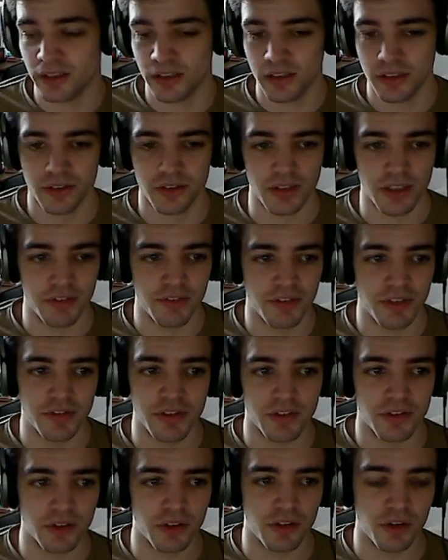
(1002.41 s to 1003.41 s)
So even if
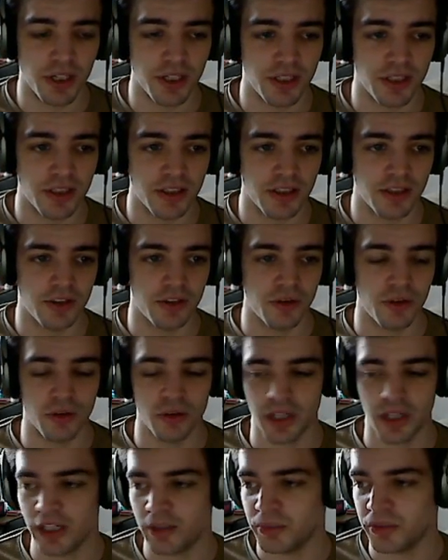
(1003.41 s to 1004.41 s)
it's you got the
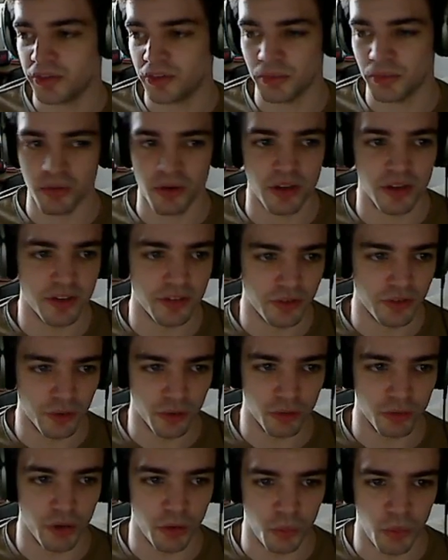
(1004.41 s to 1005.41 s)
element of surprise, and you got the
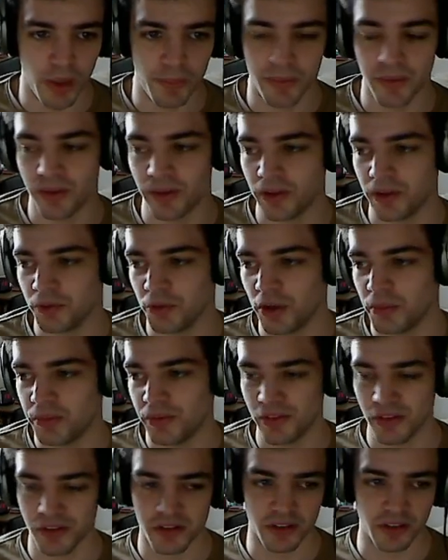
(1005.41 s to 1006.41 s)
right weapon and the right
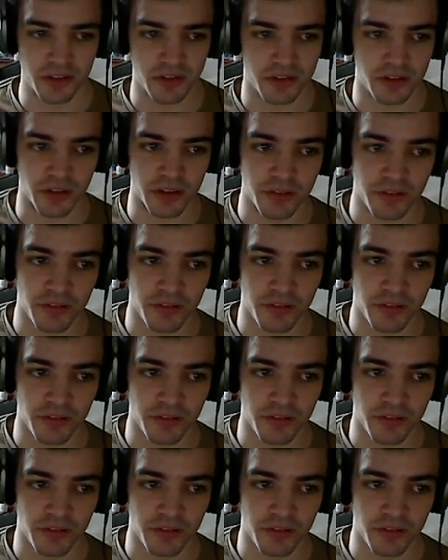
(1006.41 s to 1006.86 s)
positioning and stuff,